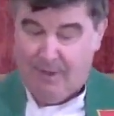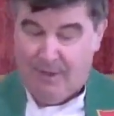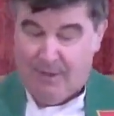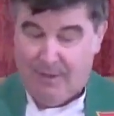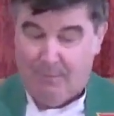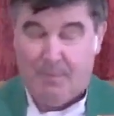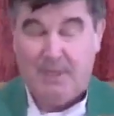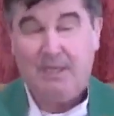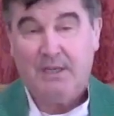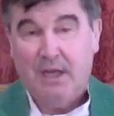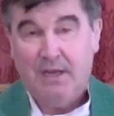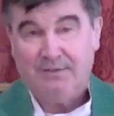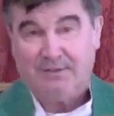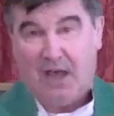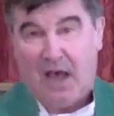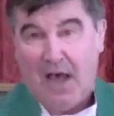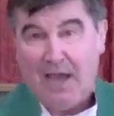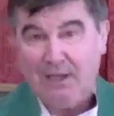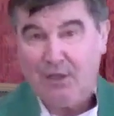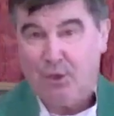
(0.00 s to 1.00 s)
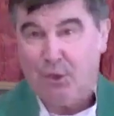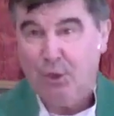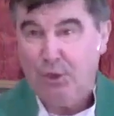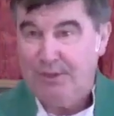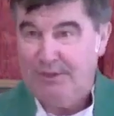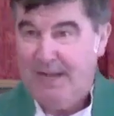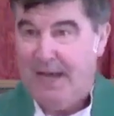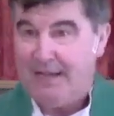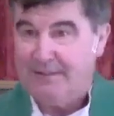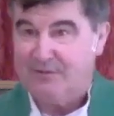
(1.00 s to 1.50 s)
Because I could
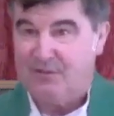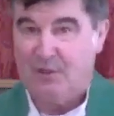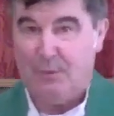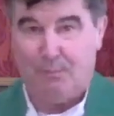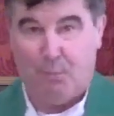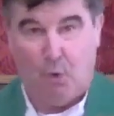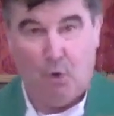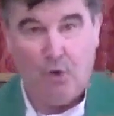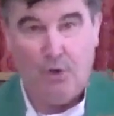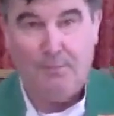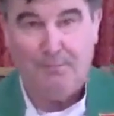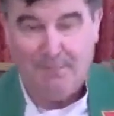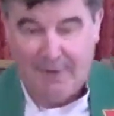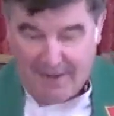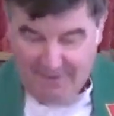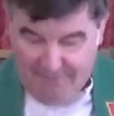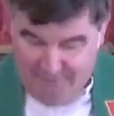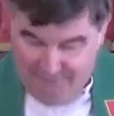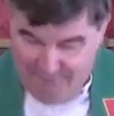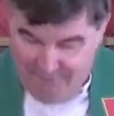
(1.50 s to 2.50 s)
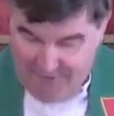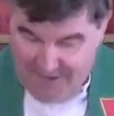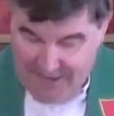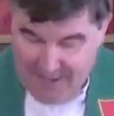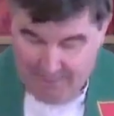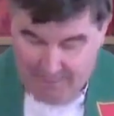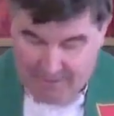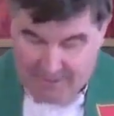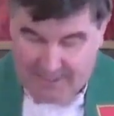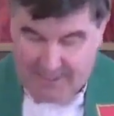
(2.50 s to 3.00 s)
not support my
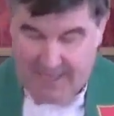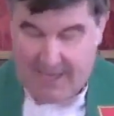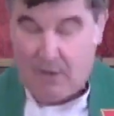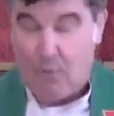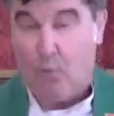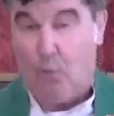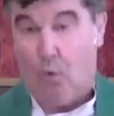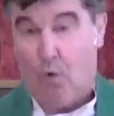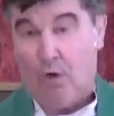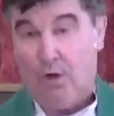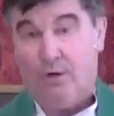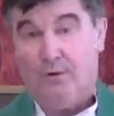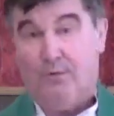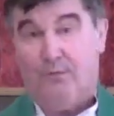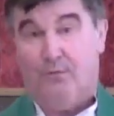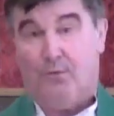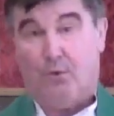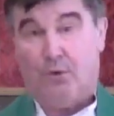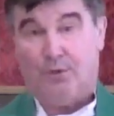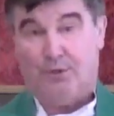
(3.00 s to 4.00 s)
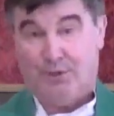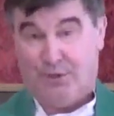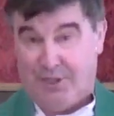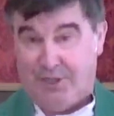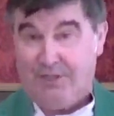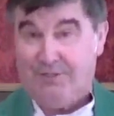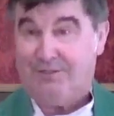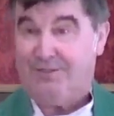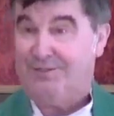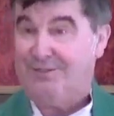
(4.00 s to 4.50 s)
family and work for
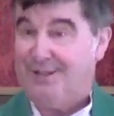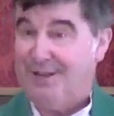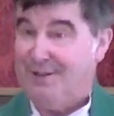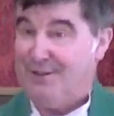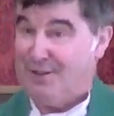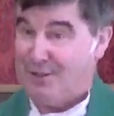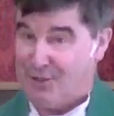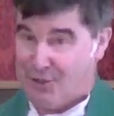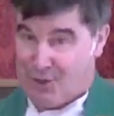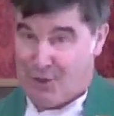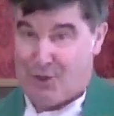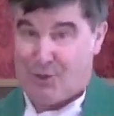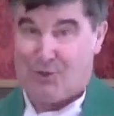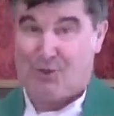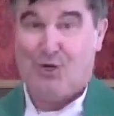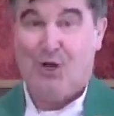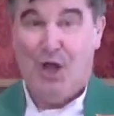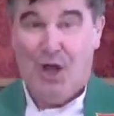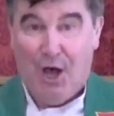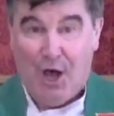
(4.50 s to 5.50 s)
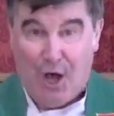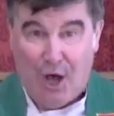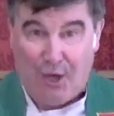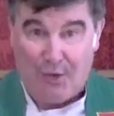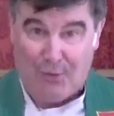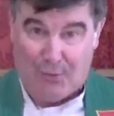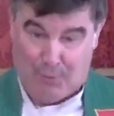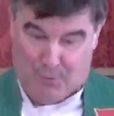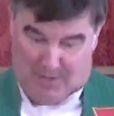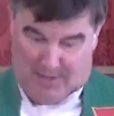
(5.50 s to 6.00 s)
Jesus and the church
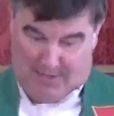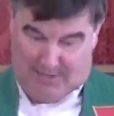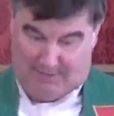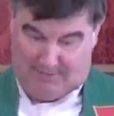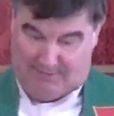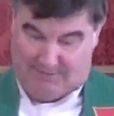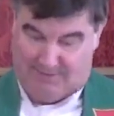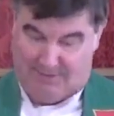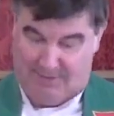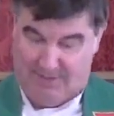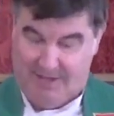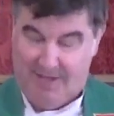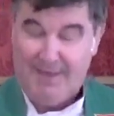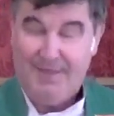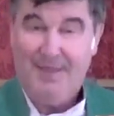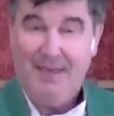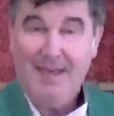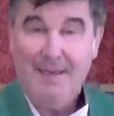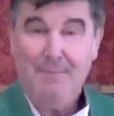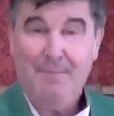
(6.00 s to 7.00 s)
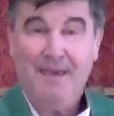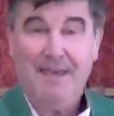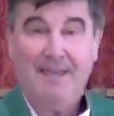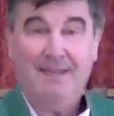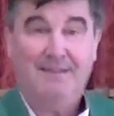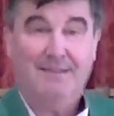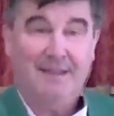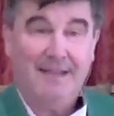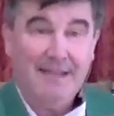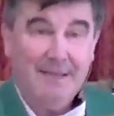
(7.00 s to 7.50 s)
otherwise. They paid
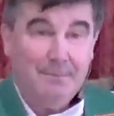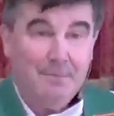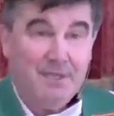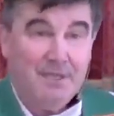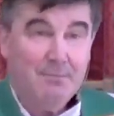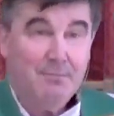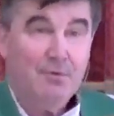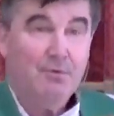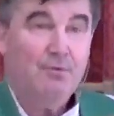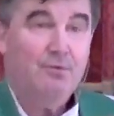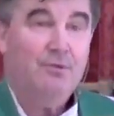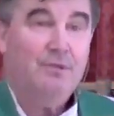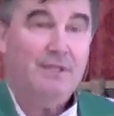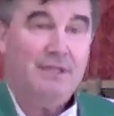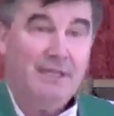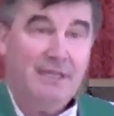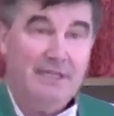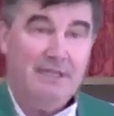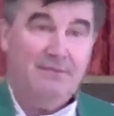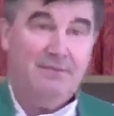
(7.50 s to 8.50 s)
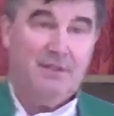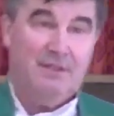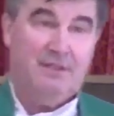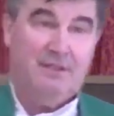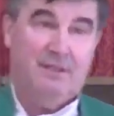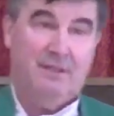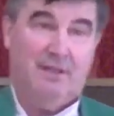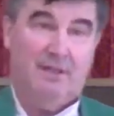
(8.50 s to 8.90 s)
lay people even